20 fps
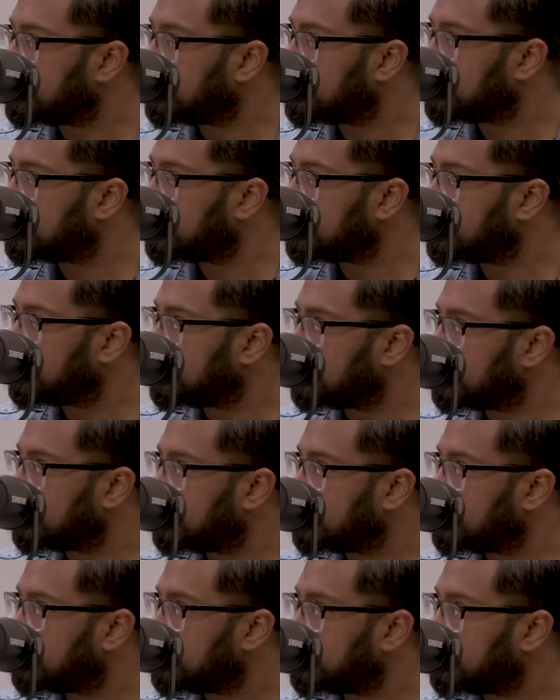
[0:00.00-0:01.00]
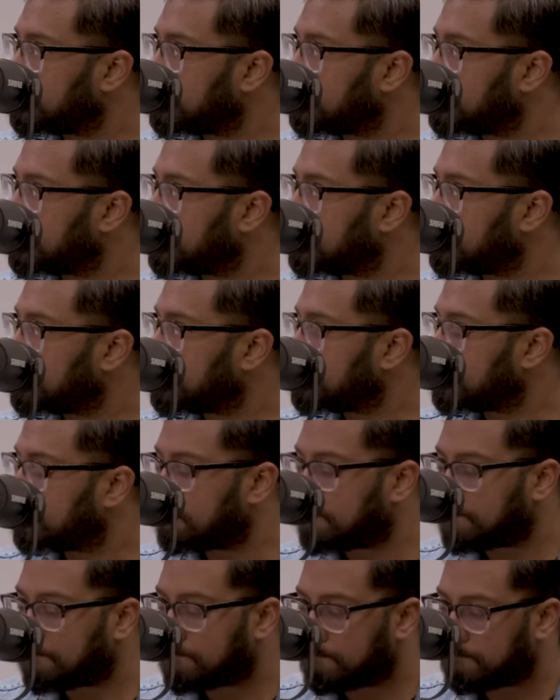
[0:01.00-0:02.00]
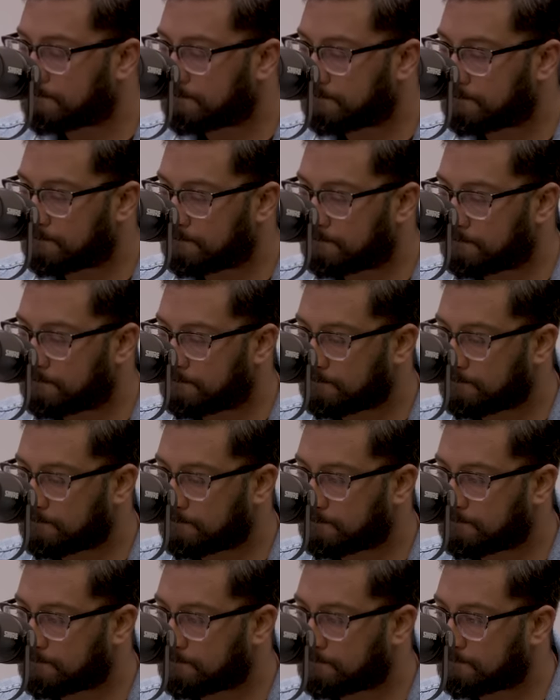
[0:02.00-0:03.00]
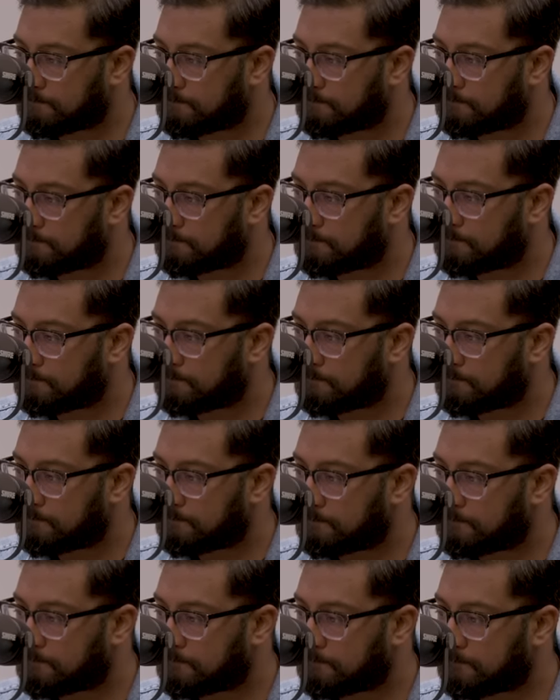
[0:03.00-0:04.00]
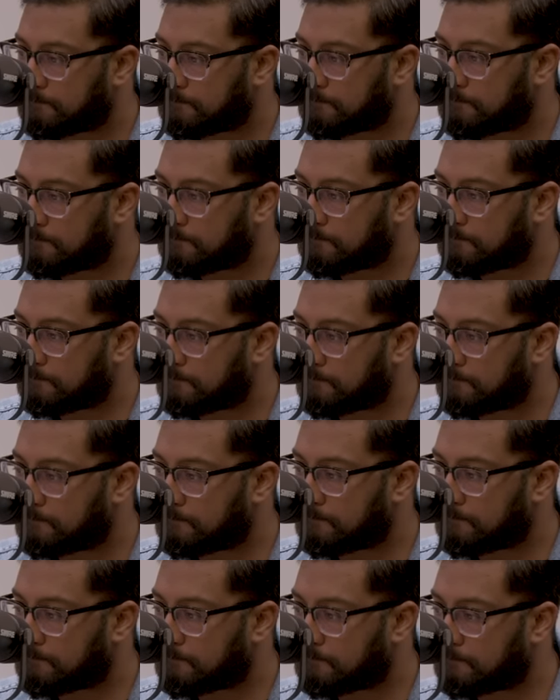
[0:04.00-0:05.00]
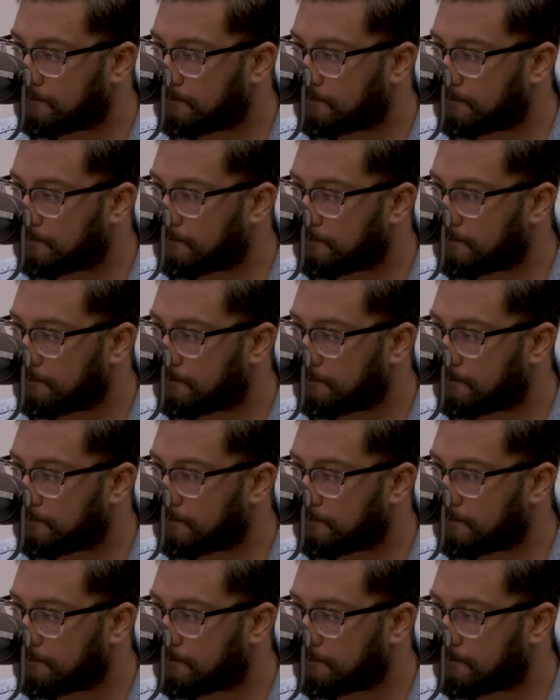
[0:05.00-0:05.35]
This person isn't speaking.